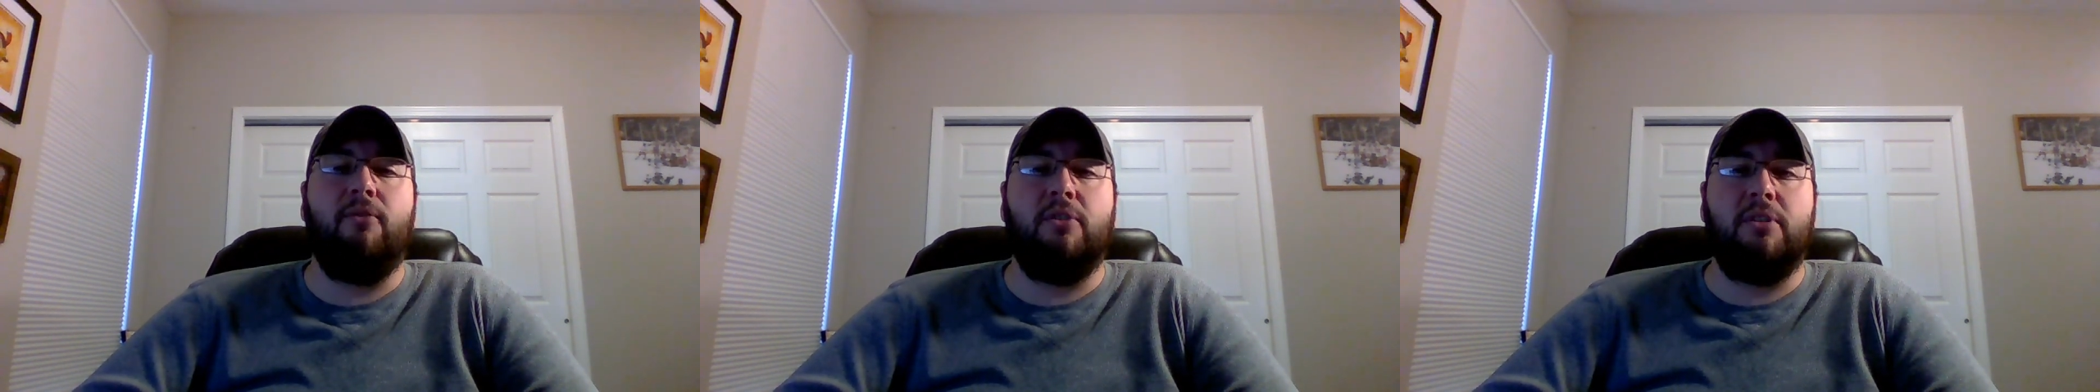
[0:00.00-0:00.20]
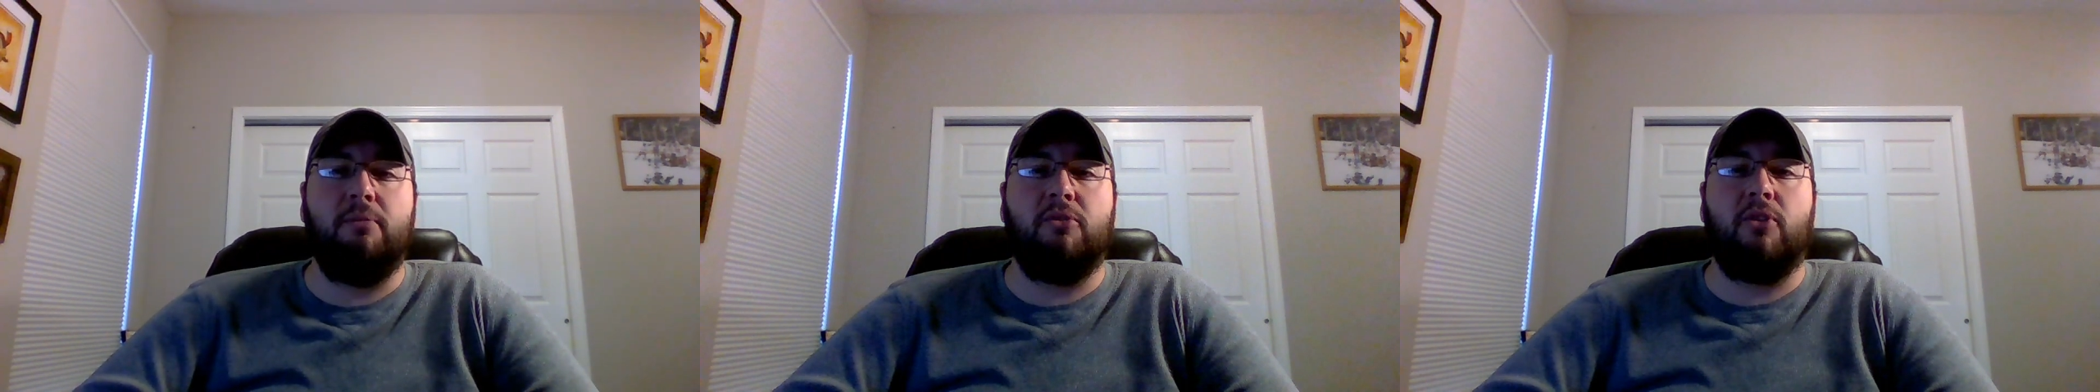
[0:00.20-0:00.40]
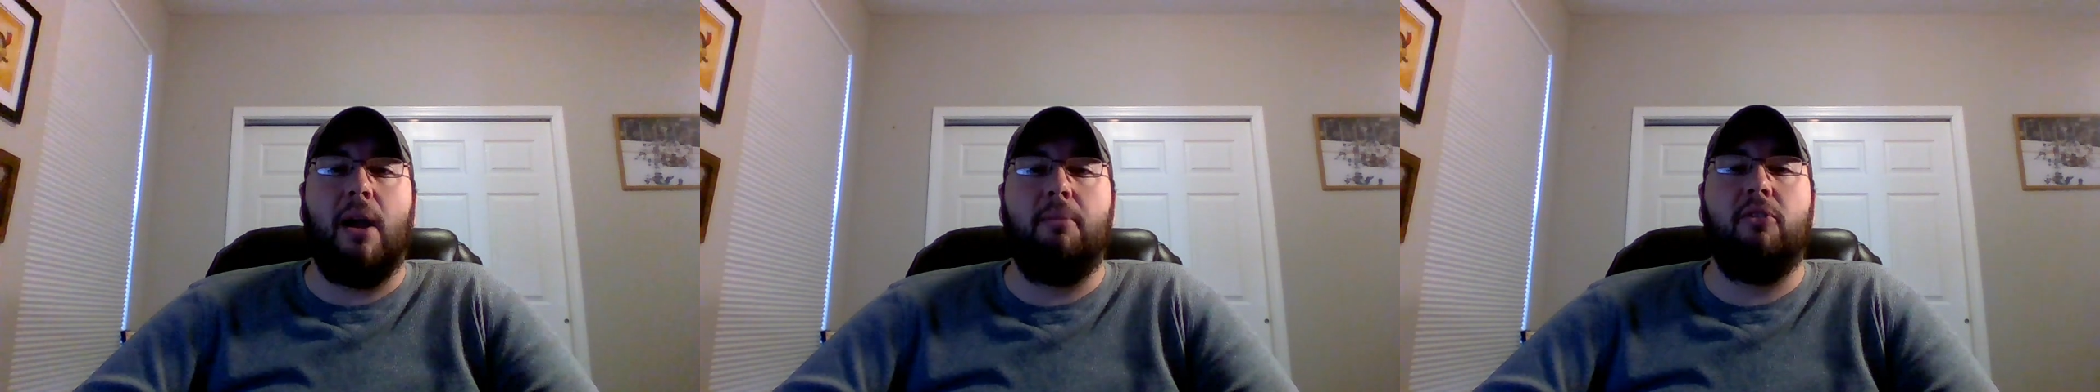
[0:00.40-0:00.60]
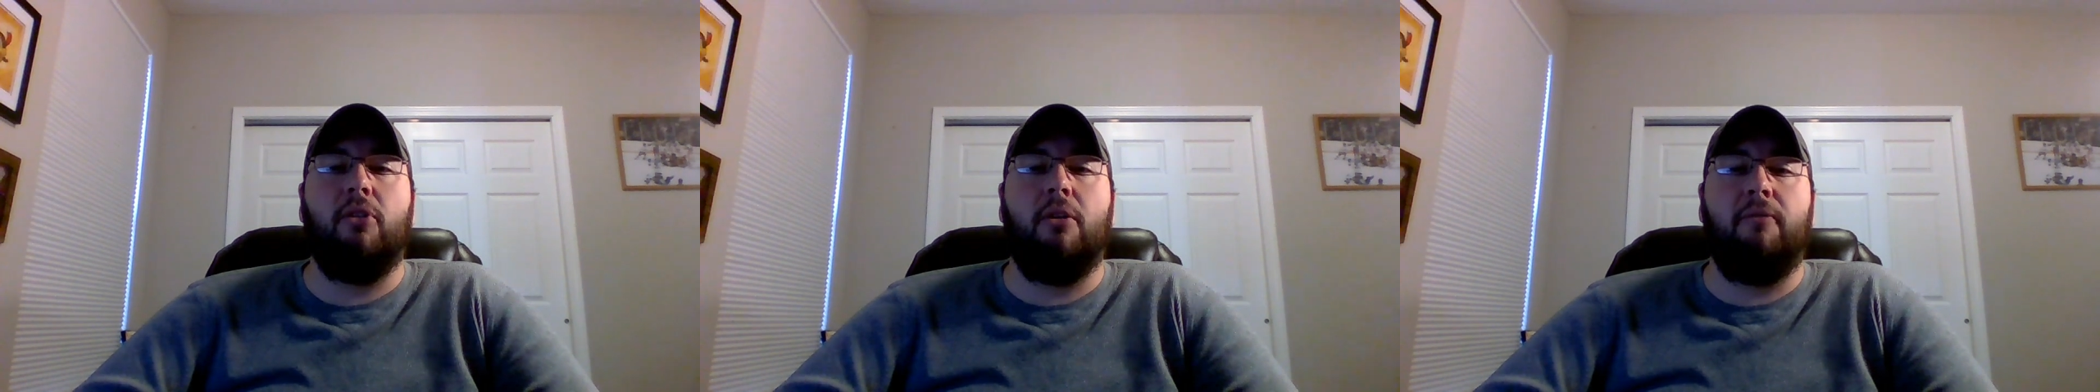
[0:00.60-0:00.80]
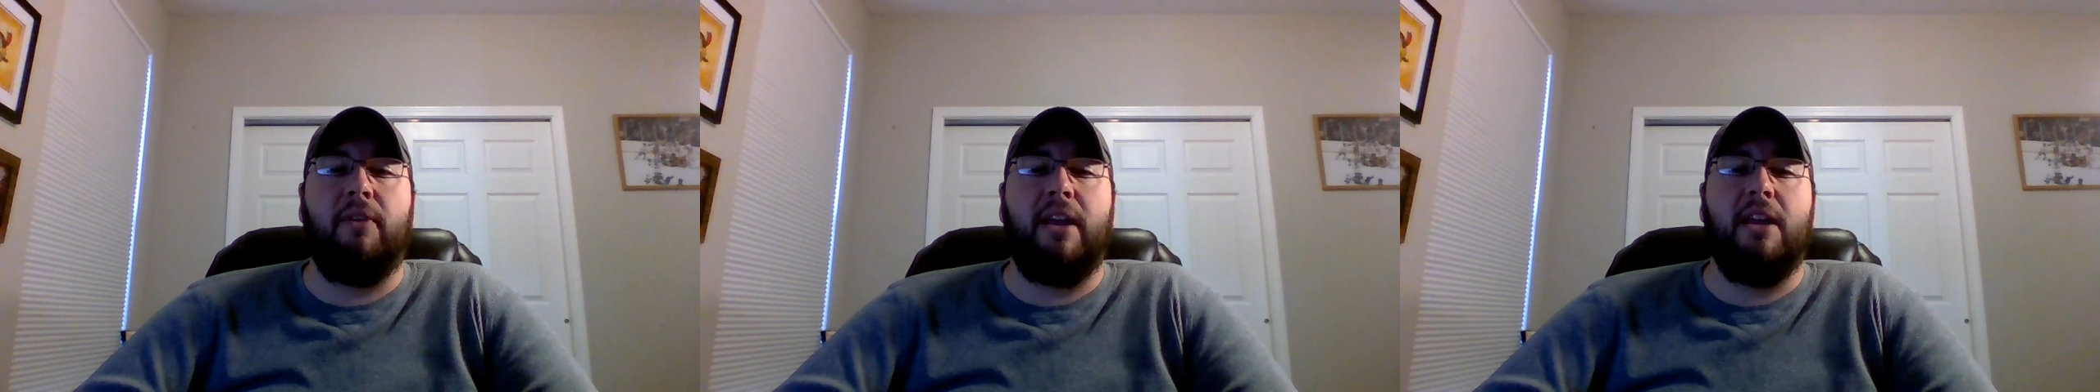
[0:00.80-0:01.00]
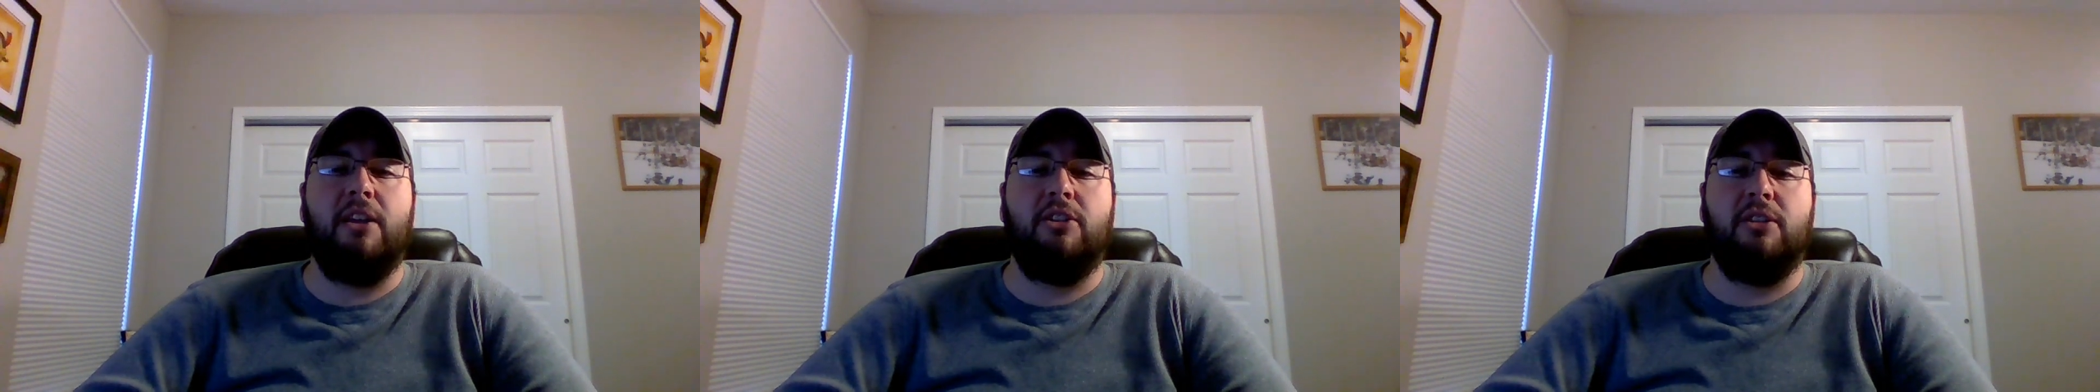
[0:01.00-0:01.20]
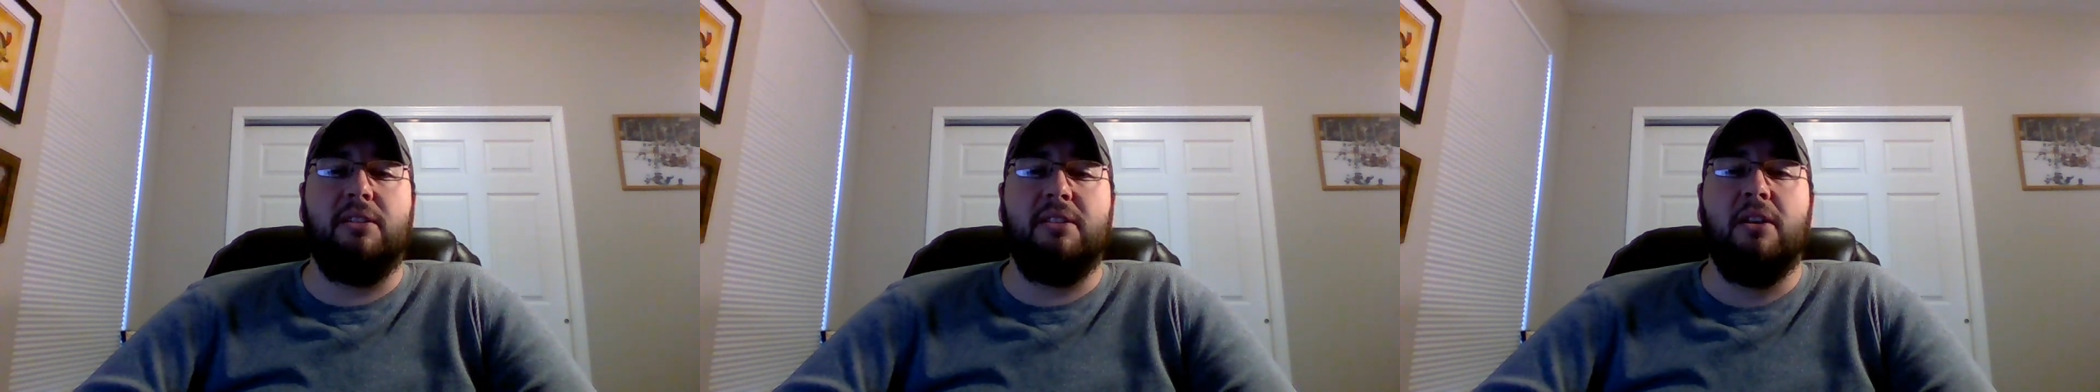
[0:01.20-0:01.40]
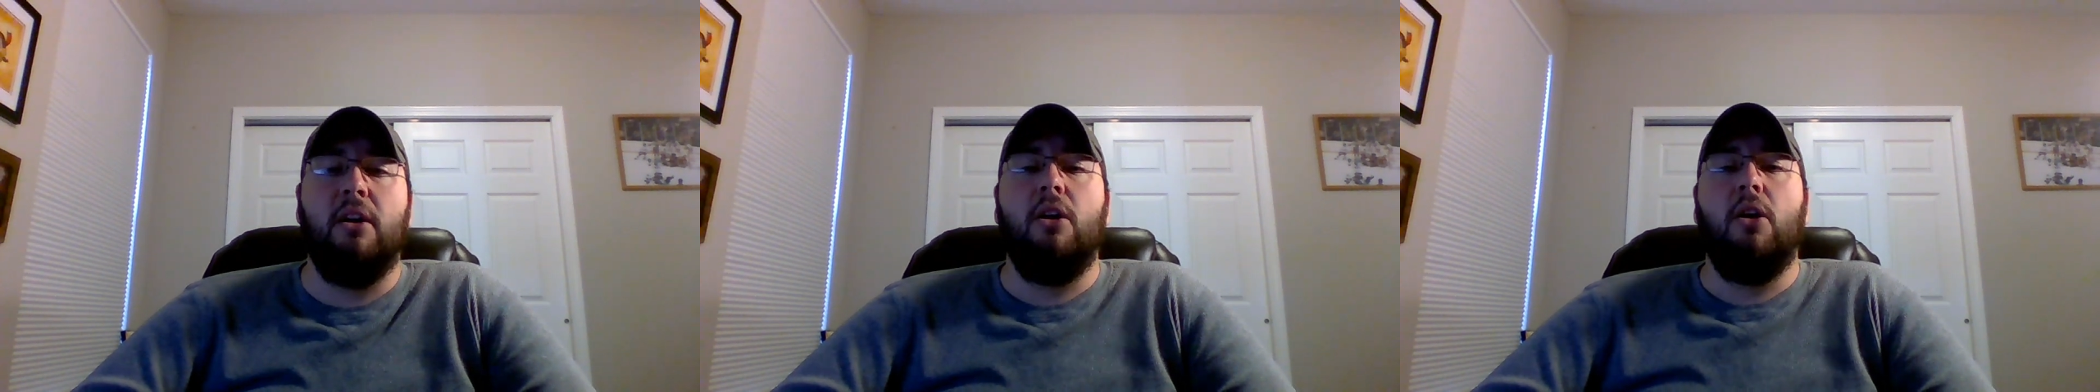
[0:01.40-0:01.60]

you subscribe to notifications